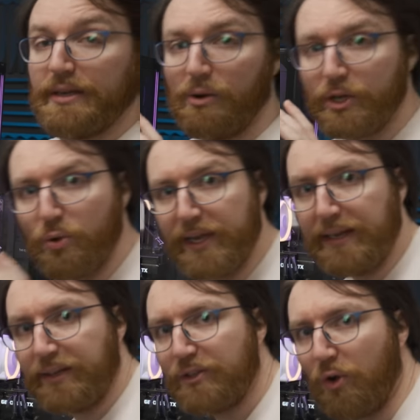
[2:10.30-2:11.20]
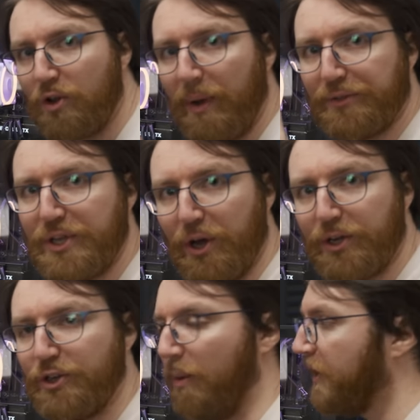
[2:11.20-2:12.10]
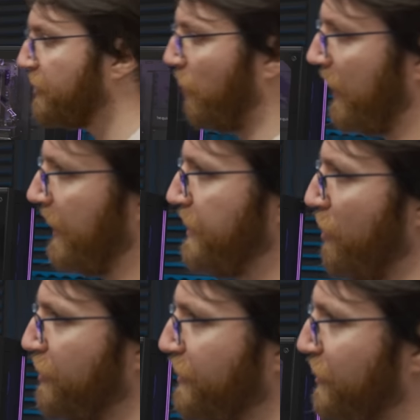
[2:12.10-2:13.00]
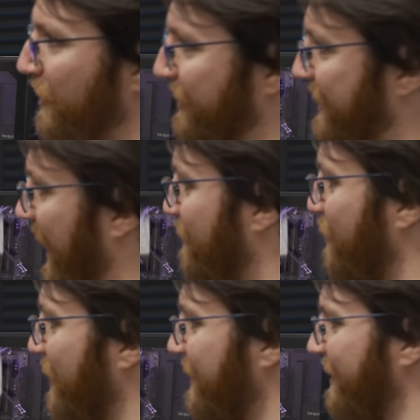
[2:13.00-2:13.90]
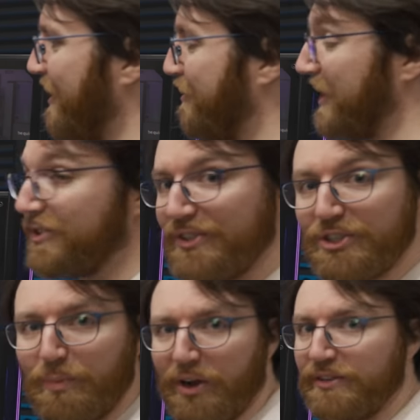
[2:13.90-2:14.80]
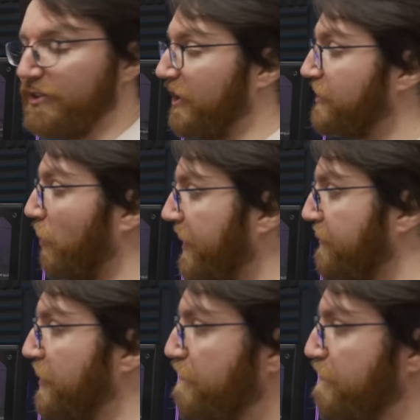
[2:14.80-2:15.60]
Now we're quickly going to talk about the ergonomics while I load into a scav raid here, because this monitor has one of the